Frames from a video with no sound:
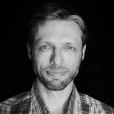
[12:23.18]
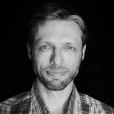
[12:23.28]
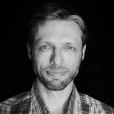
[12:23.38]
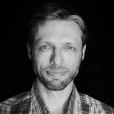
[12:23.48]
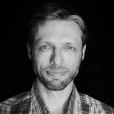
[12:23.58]

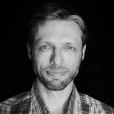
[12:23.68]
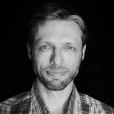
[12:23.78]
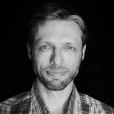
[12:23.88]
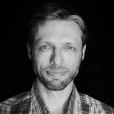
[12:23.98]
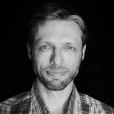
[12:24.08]

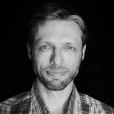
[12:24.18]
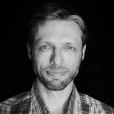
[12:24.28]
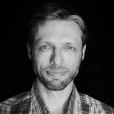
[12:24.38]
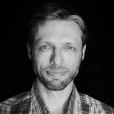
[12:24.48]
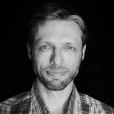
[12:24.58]

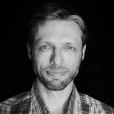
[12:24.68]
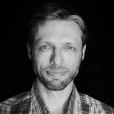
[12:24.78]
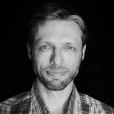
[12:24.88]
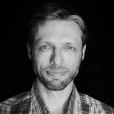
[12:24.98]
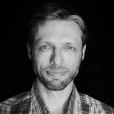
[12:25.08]

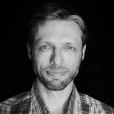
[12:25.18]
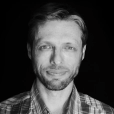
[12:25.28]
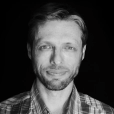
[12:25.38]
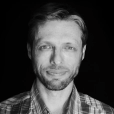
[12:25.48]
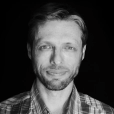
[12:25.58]

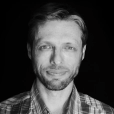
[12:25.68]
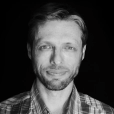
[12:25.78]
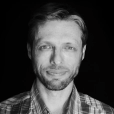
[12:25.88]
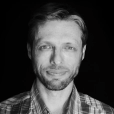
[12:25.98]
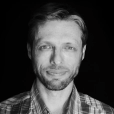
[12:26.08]

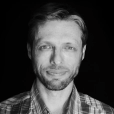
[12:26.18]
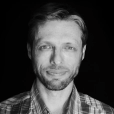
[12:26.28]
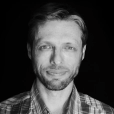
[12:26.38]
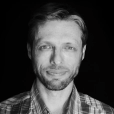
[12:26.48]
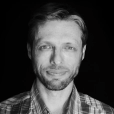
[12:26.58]

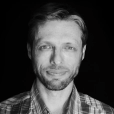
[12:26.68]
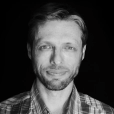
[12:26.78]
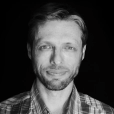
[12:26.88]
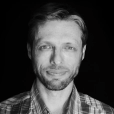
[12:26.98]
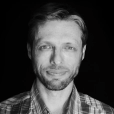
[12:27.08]

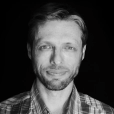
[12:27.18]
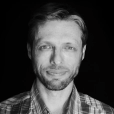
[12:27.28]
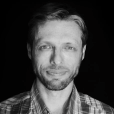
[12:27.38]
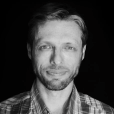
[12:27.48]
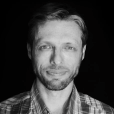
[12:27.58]

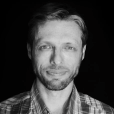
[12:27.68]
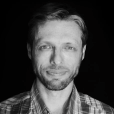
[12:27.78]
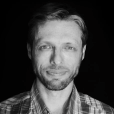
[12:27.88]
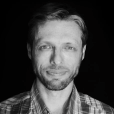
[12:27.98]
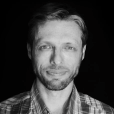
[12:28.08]

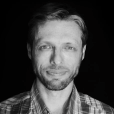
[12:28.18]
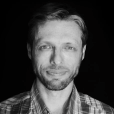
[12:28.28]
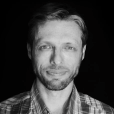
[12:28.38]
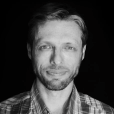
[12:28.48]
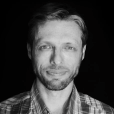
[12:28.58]

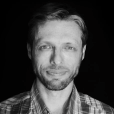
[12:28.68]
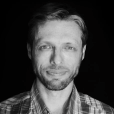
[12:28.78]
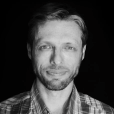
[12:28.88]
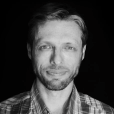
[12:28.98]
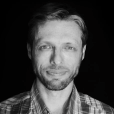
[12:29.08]

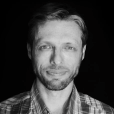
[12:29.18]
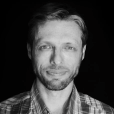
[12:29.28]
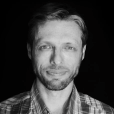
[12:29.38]
This is a still picture; no speech is visible.